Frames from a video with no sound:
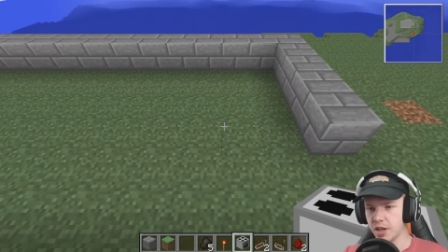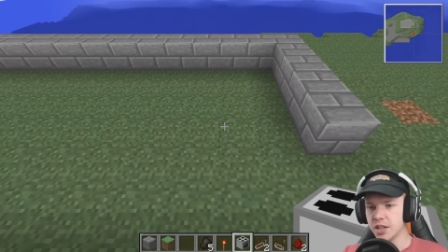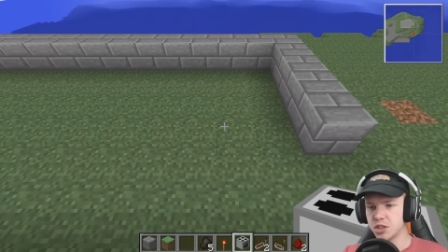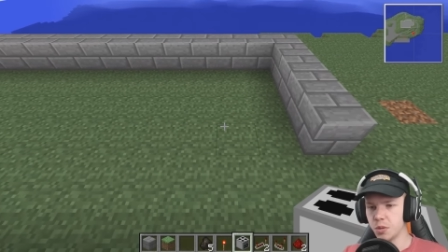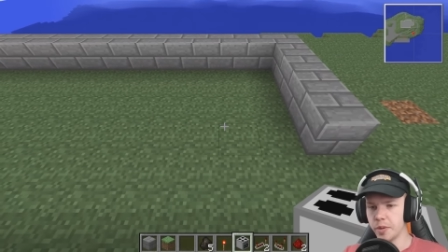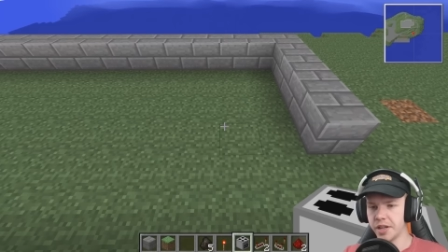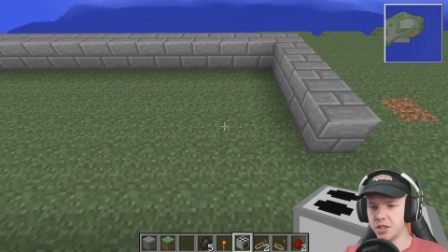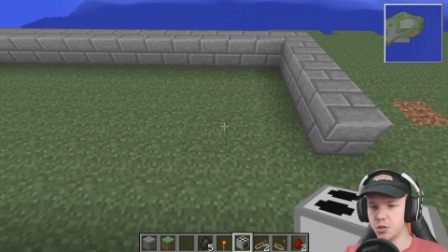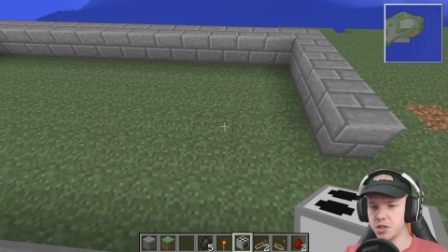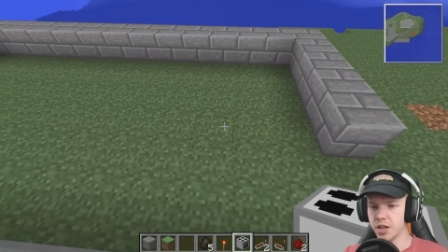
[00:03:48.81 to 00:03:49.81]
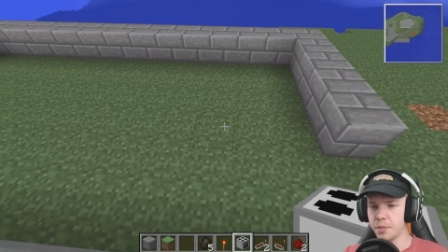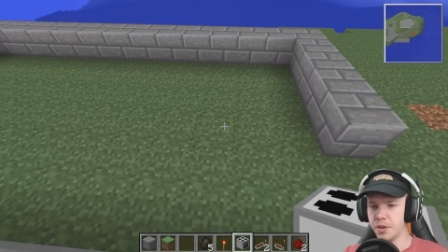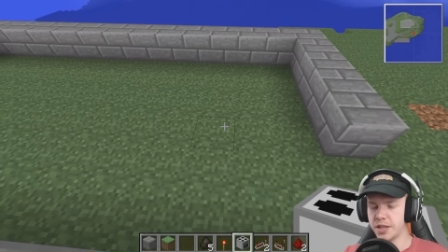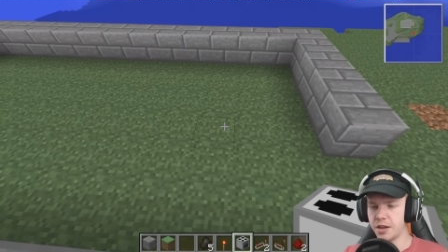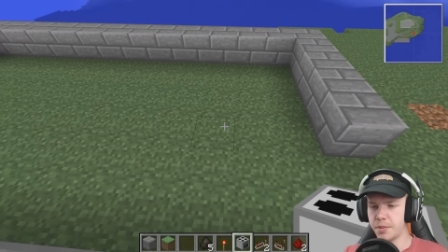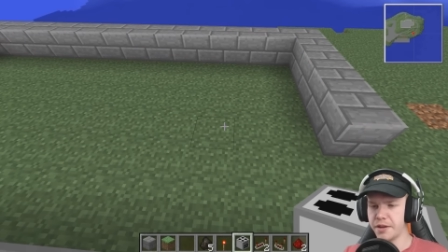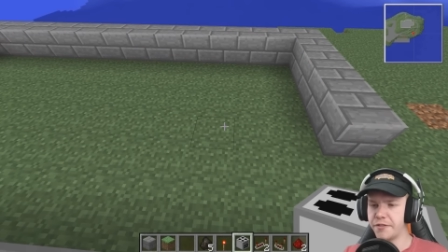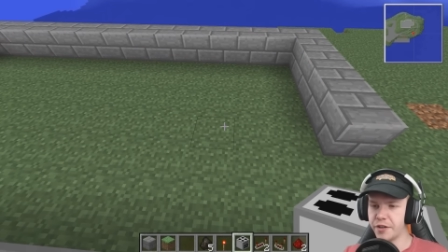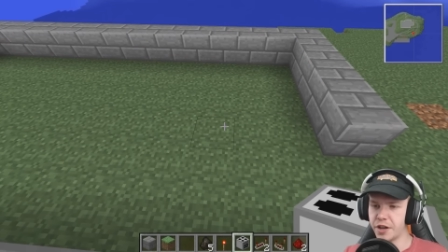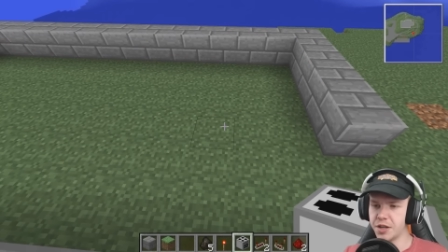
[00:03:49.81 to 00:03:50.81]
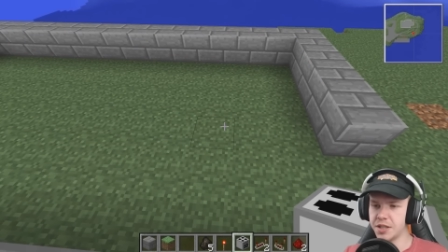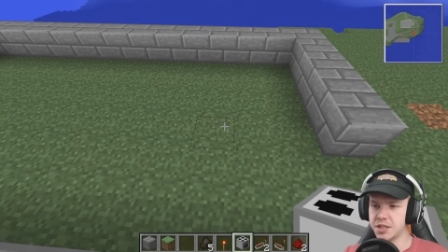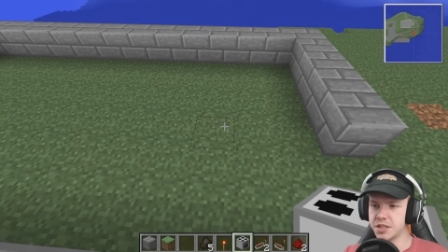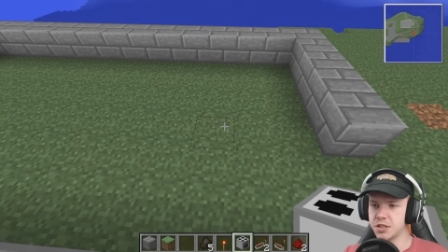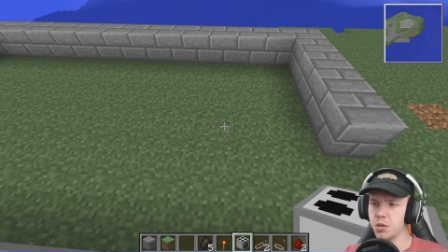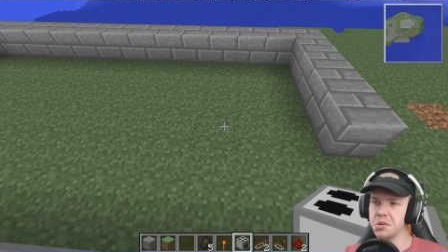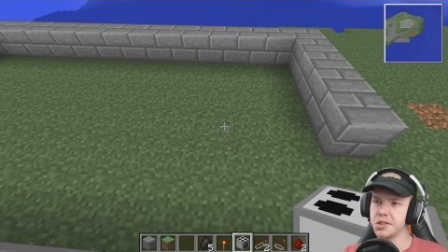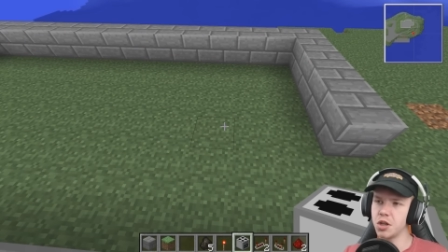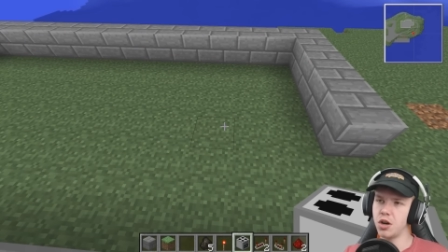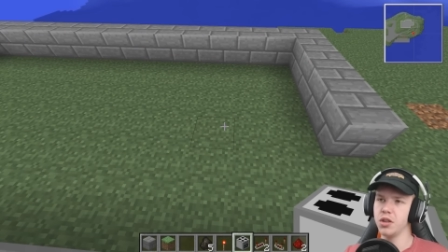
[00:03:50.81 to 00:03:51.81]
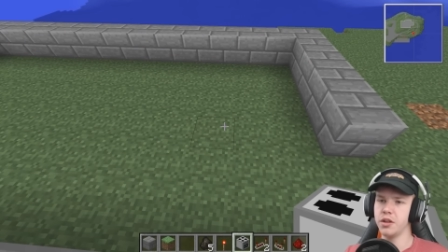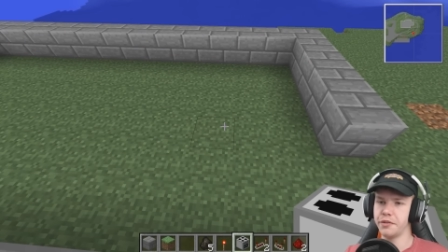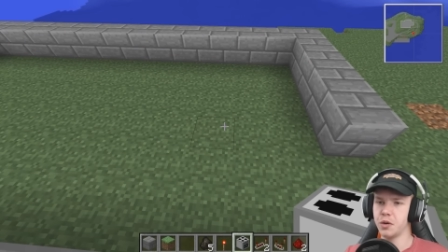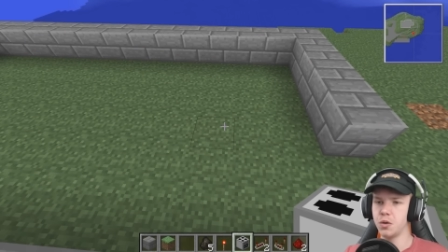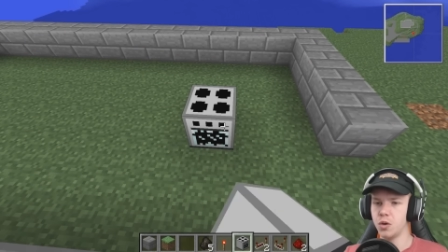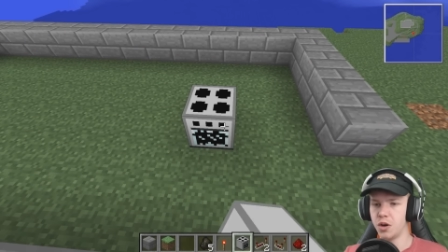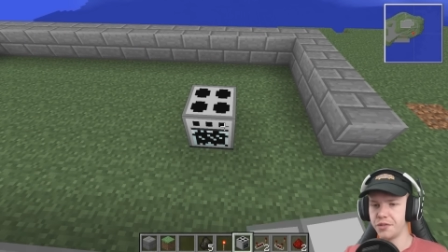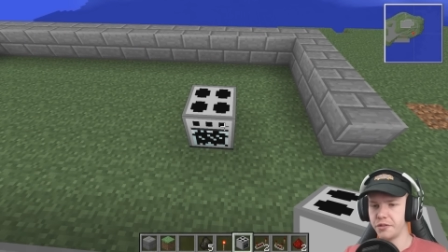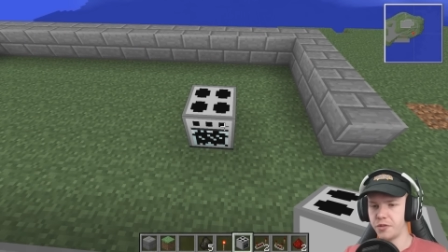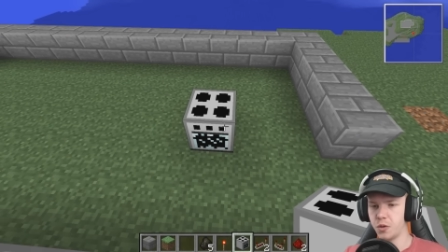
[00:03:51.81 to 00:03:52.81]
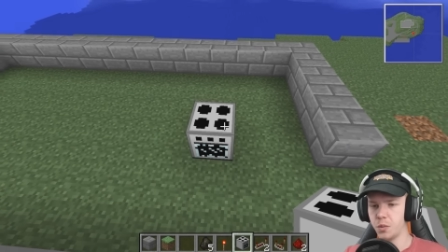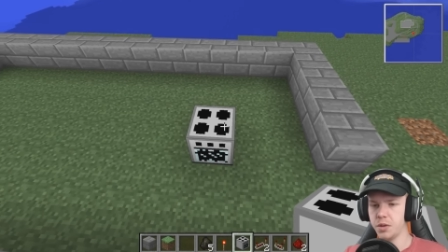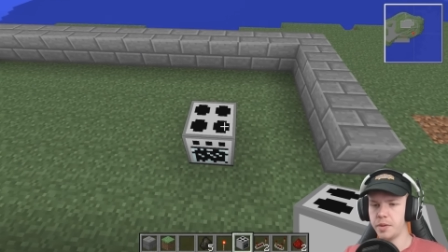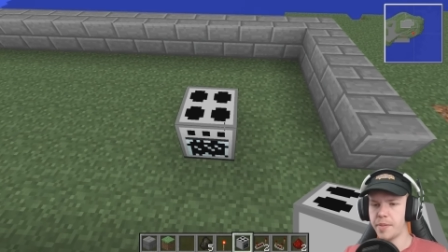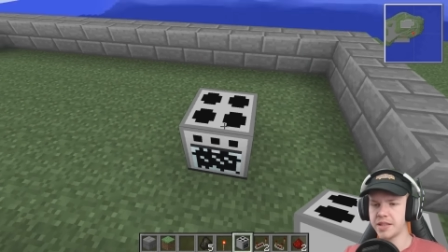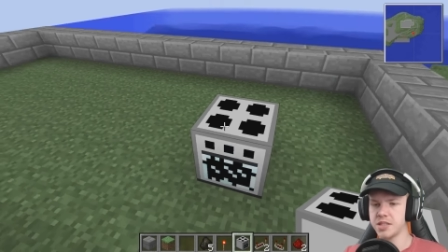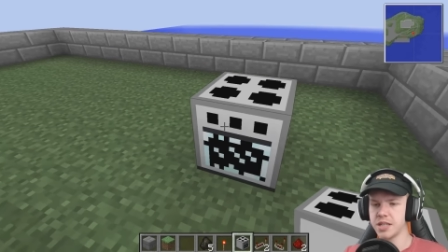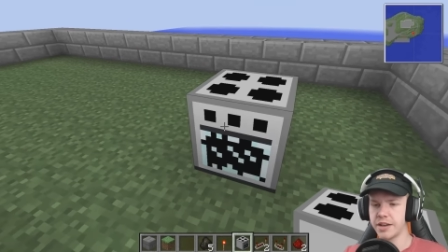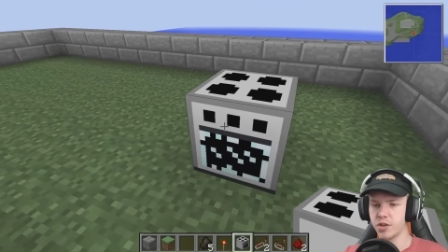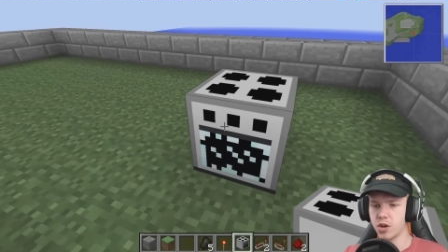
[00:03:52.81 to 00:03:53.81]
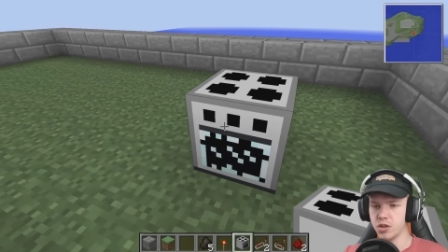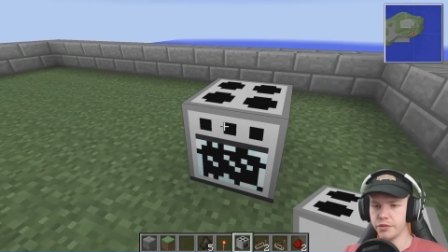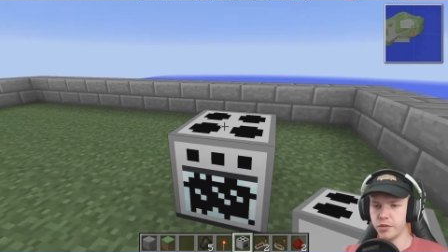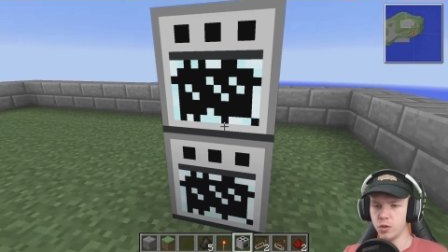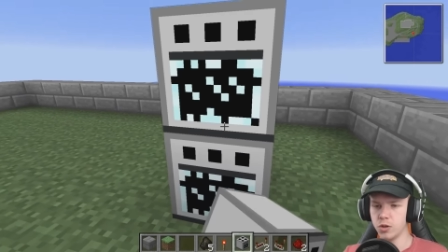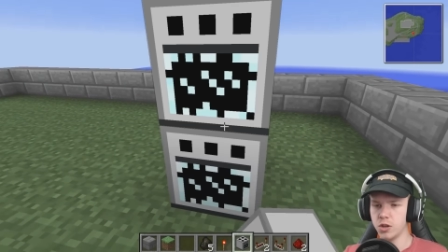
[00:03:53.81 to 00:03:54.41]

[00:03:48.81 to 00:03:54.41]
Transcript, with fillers: So what we're going to do is I'm going to put down my furnace. Do I want it on the floor or off the floor? Would it be better to have it on the floor